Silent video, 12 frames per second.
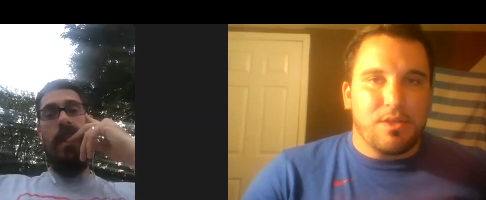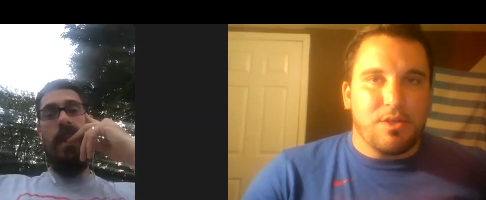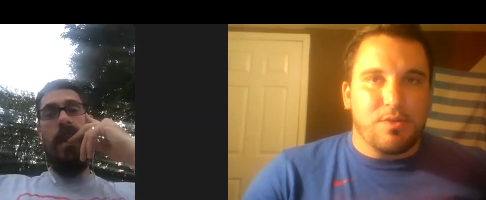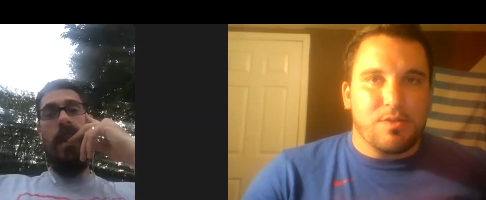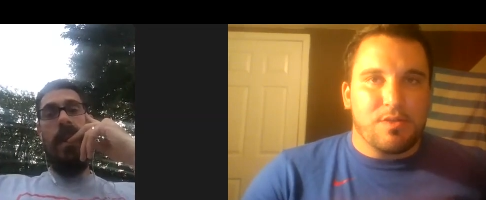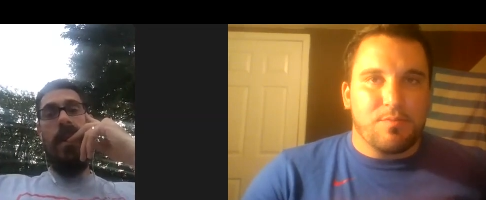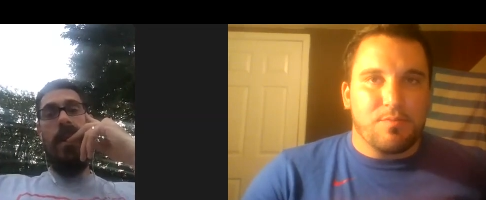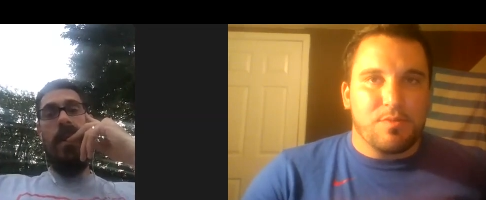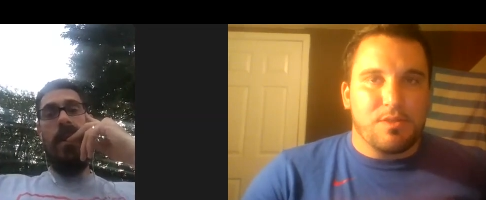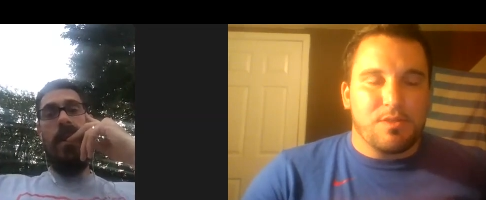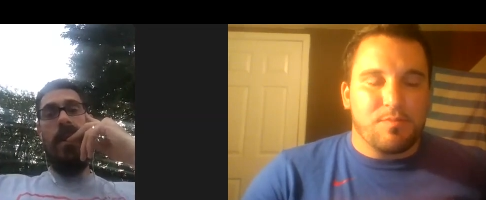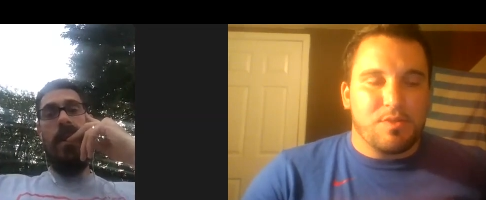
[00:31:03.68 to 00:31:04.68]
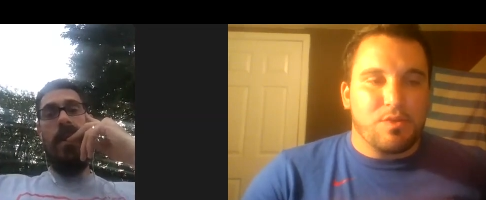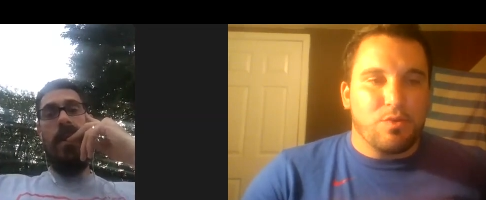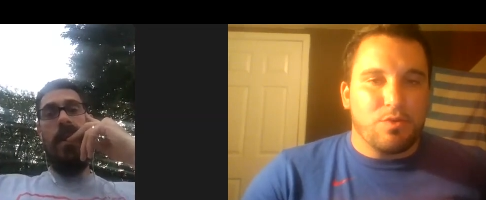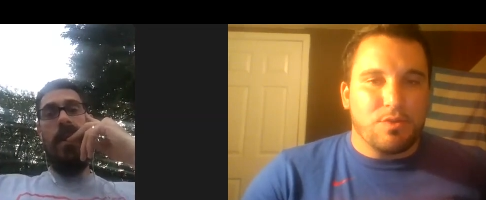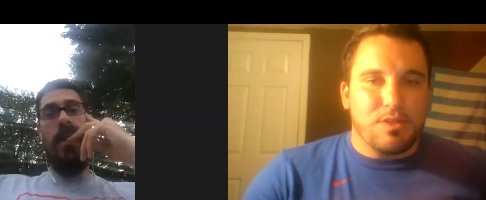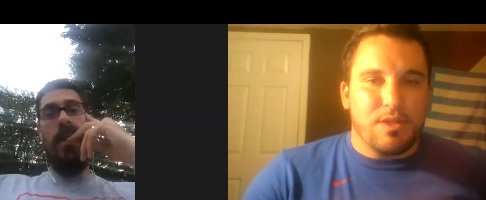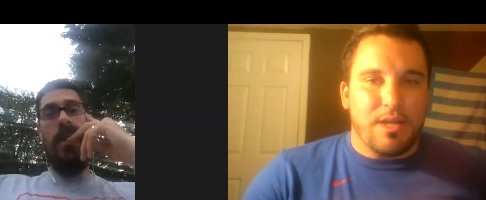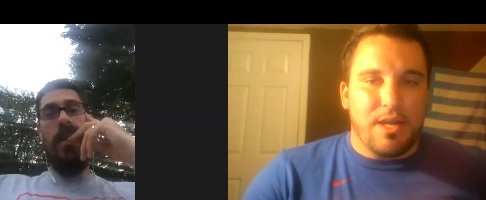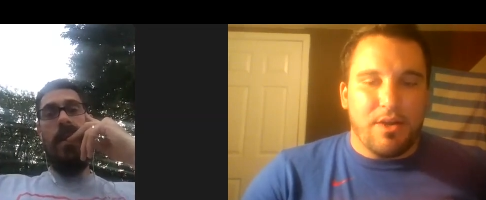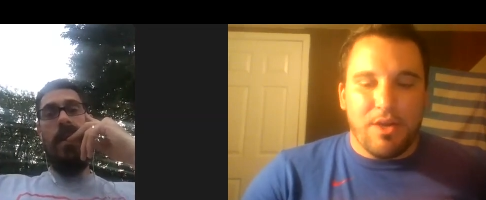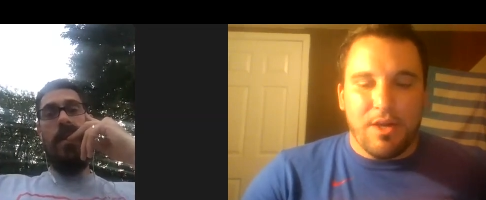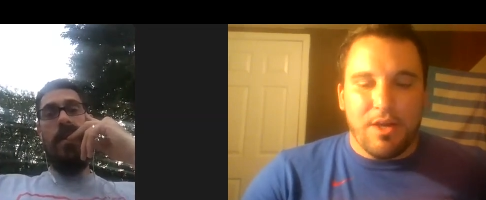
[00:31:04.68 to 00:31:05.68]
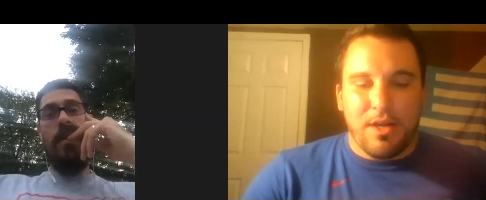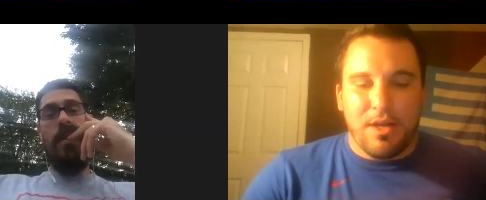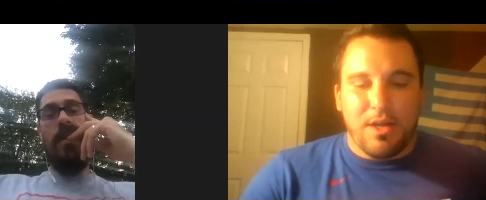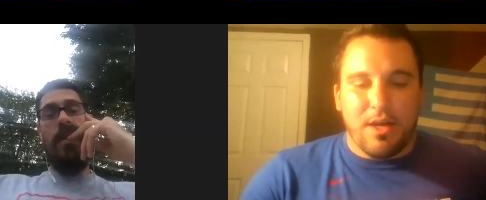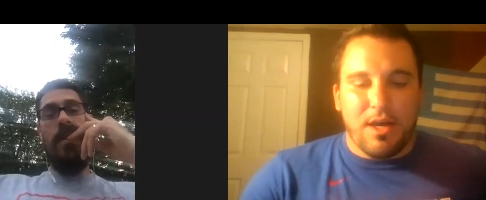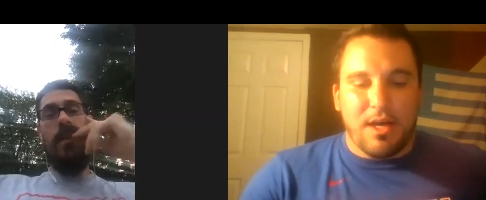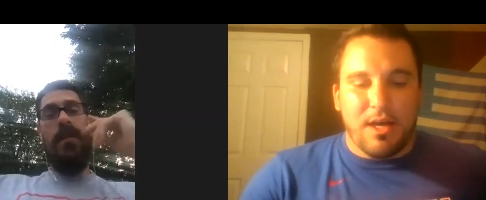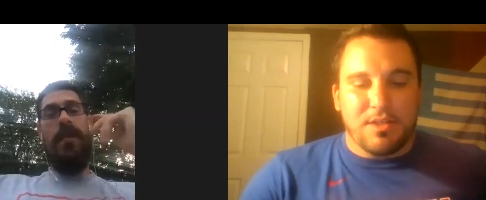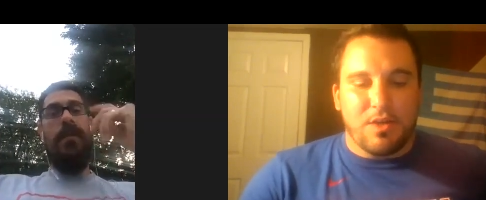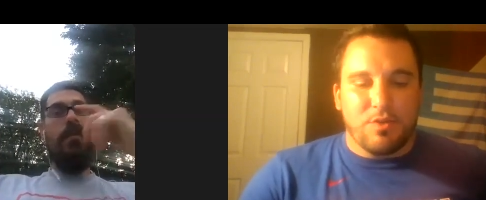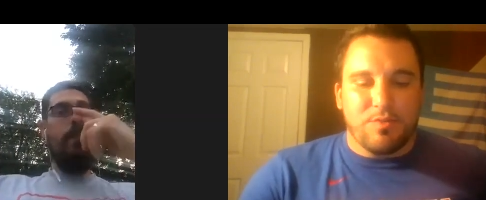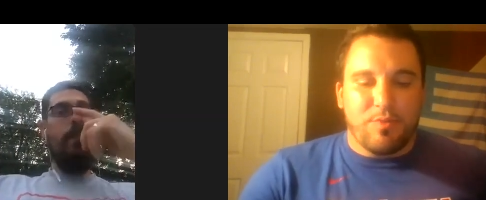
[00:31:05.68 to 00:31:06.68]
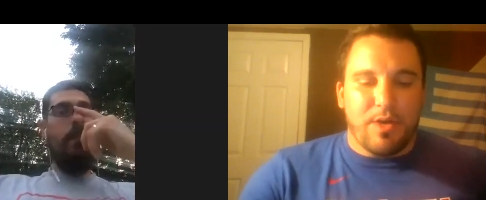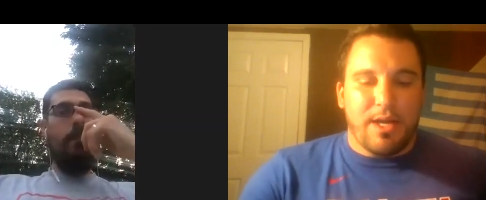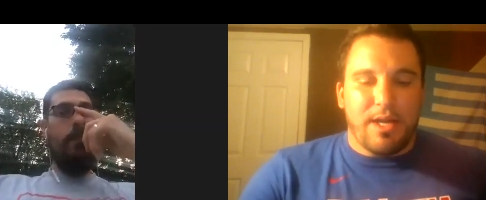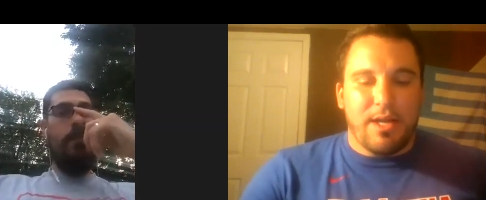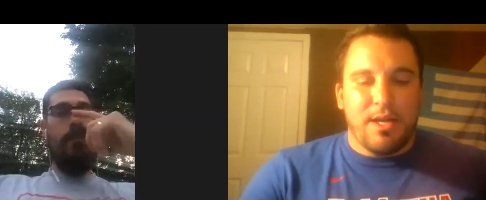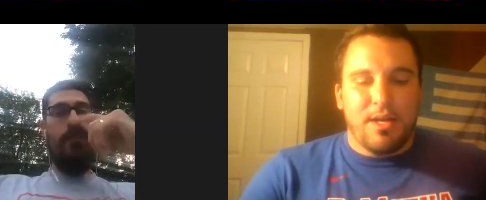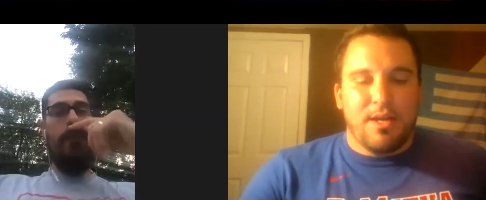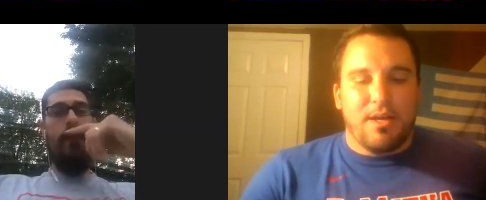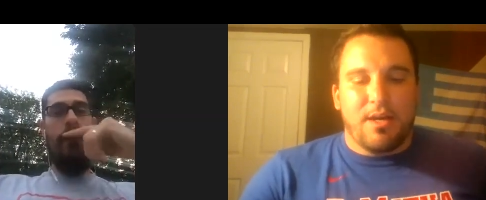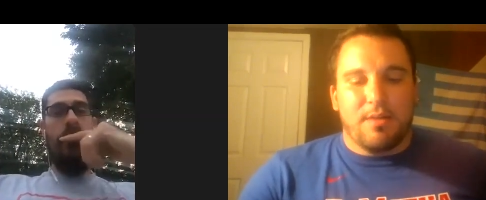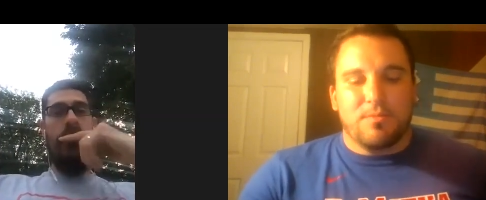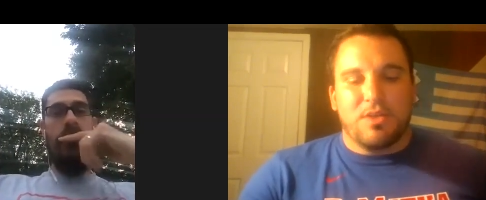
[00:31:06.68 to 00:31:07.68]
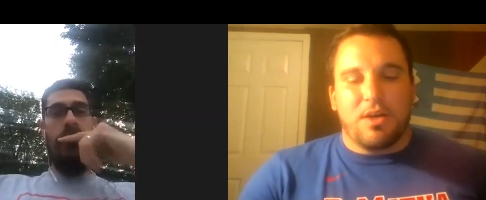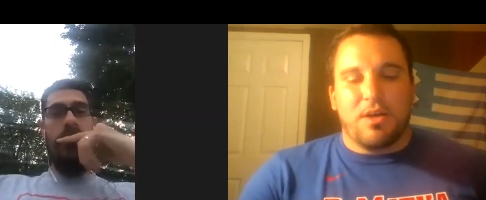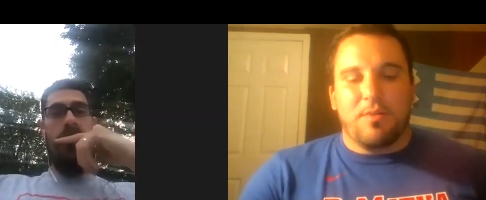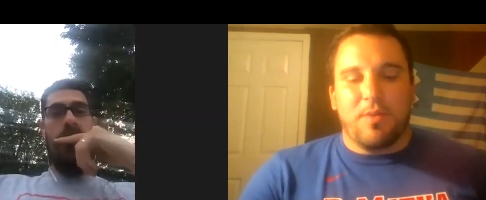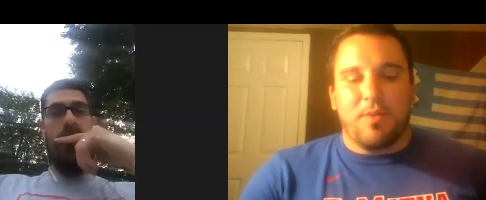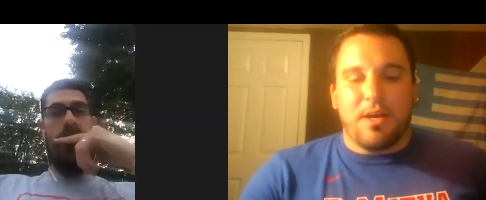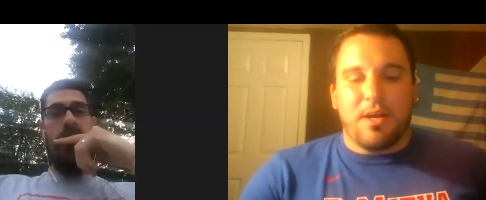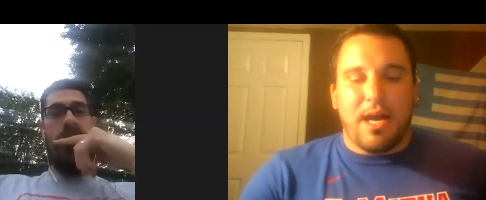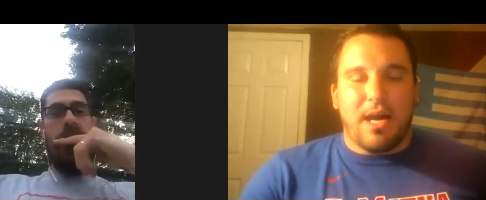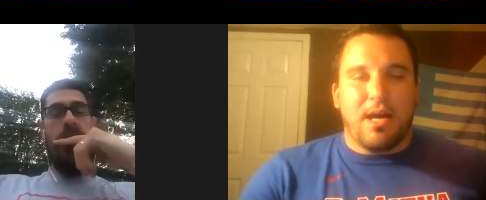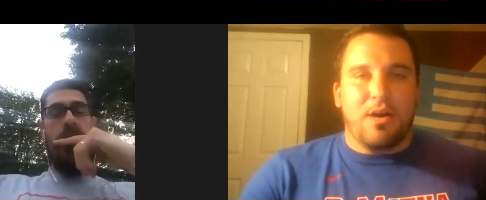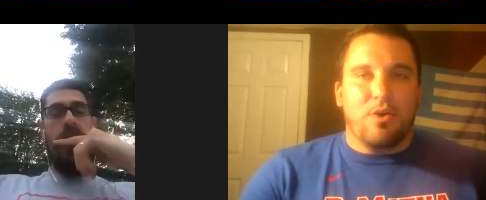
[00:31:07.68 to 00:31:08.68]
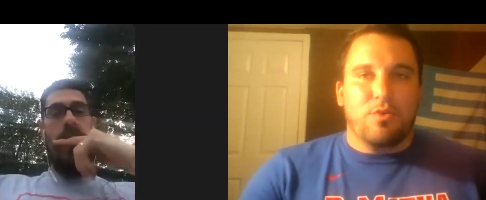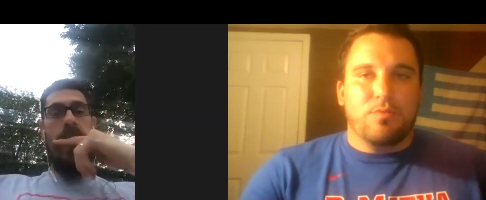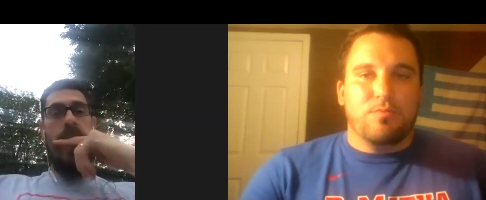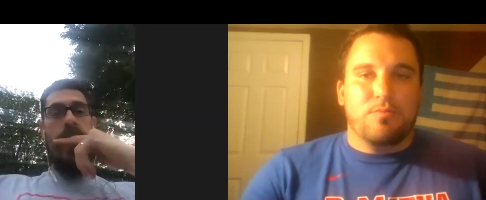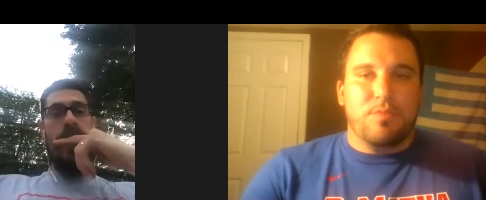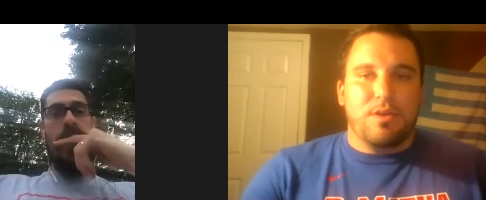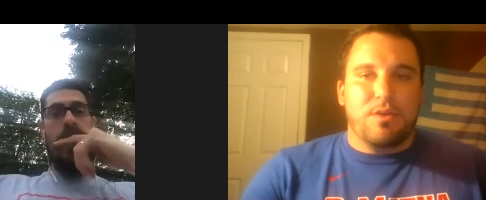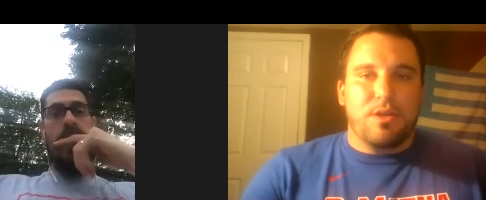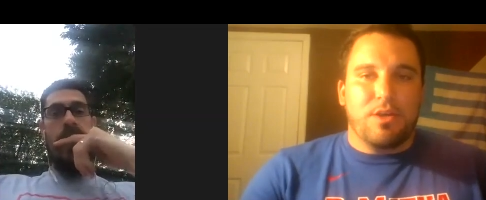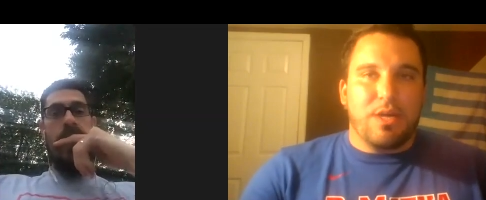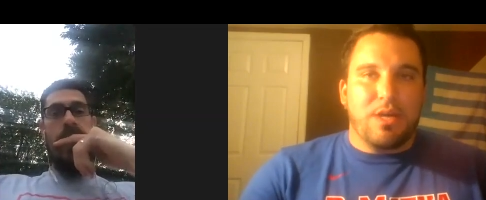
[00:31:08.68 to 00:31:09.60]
Speaker 1: you know, some, some schools in the area uh, is Coach Brady. Um, talk about how, you know,